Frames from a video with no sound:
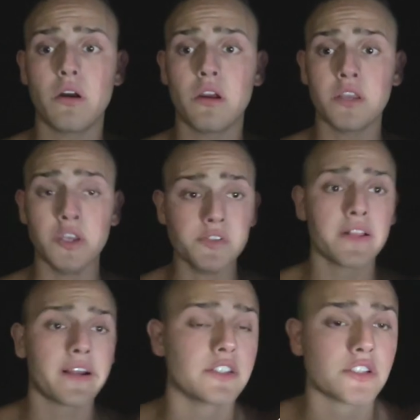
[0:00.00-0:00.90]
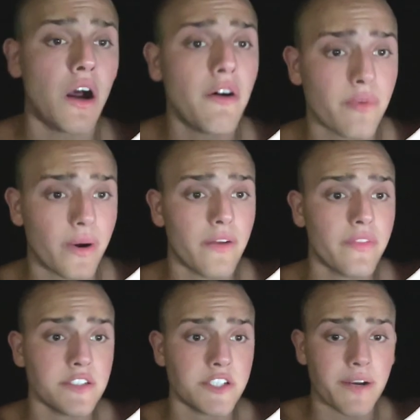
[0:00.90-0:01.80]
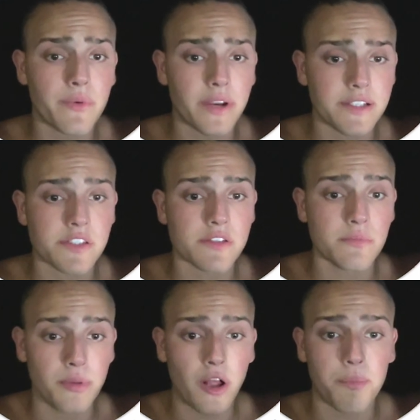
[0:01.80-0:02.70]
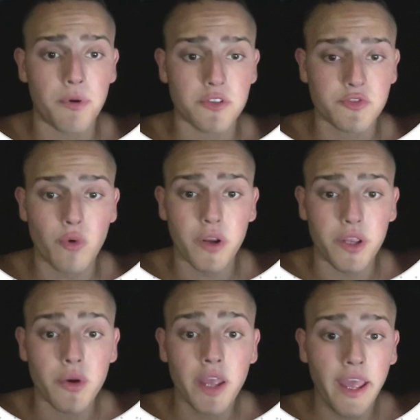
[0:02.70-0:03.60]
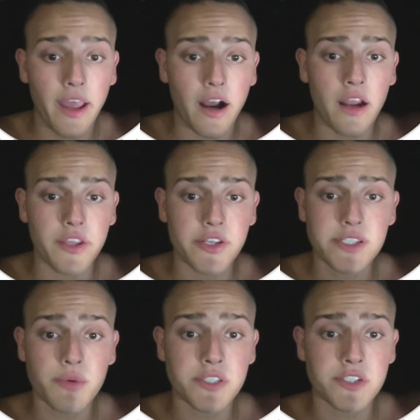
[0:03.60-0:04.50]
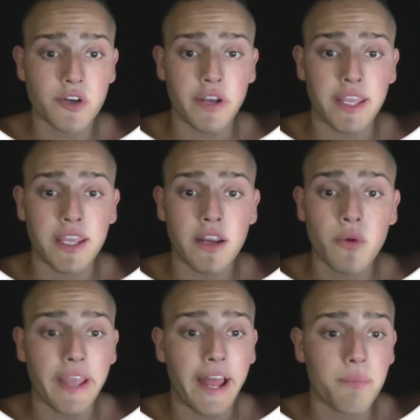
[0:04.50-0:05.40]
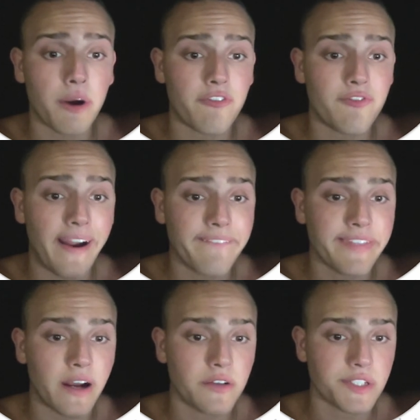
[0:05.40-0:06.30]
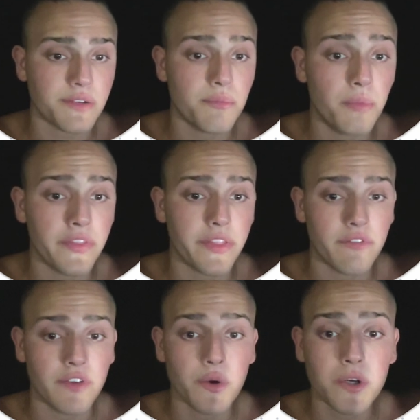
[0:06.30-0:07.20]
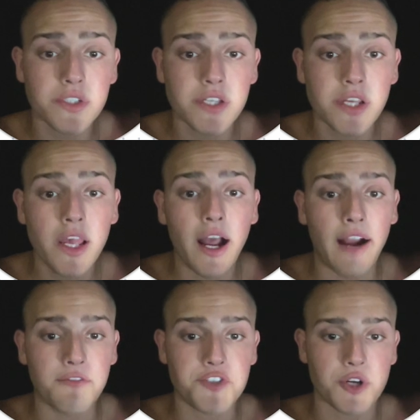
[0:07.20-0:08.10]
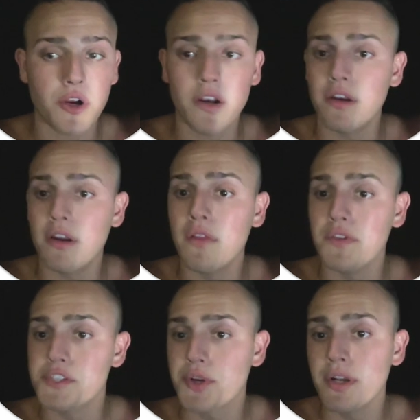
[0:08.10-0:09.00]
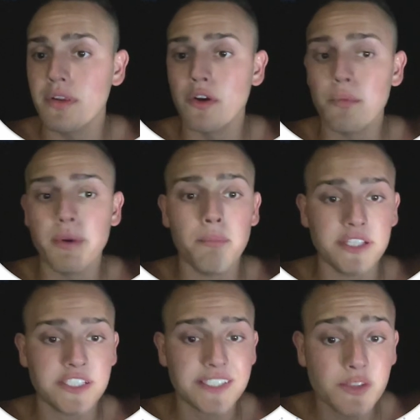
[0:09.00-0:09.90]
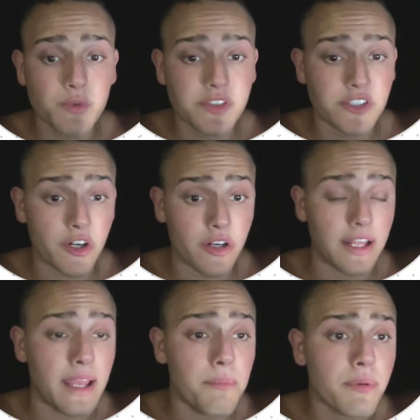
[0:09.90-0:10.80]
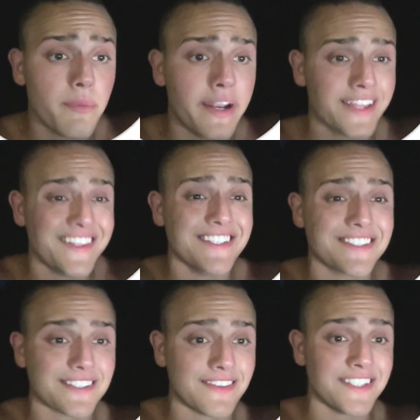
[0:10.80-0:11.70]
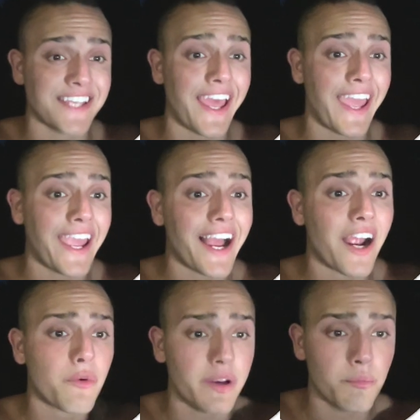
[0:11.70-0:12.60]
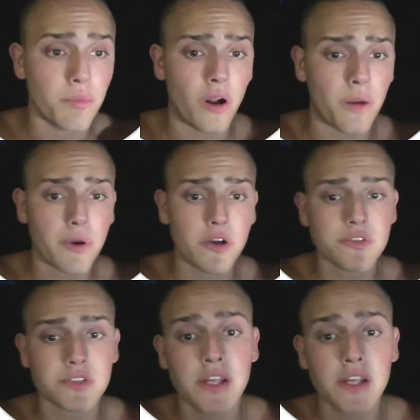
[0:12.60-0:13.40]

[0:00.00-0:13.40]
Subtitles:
using like a software that generates blog posts for you. You see, we started it here. We had about 5,000 monthly viewers. I've drawn on the screen a little bit, but since we started implementing these AI written blog posts,